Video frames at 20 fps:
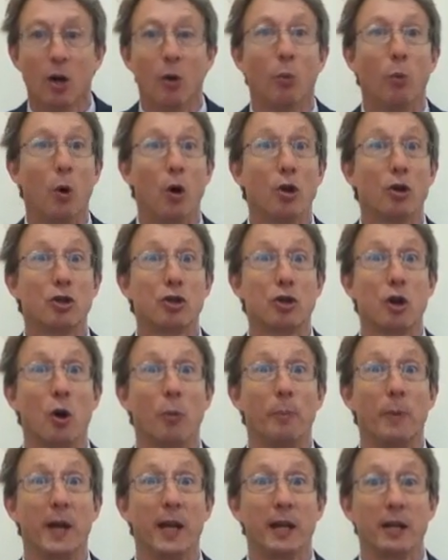What
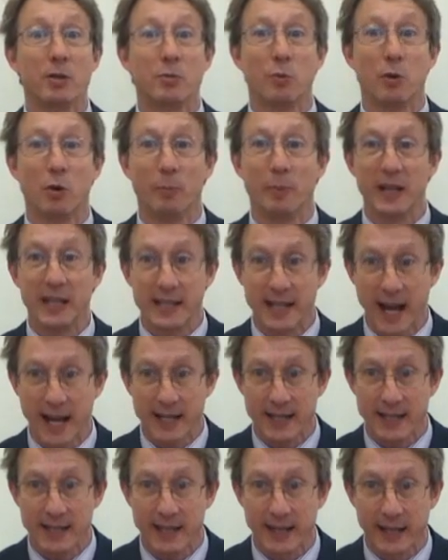topics will be
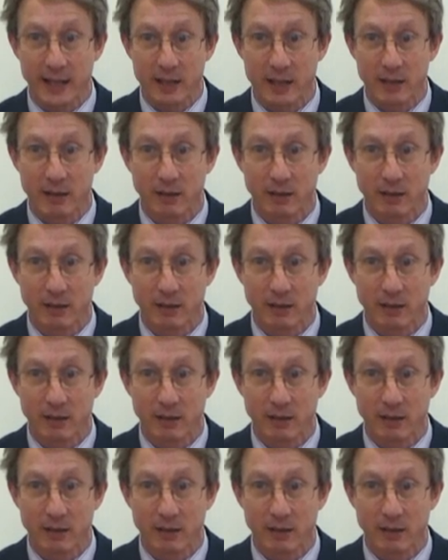tested?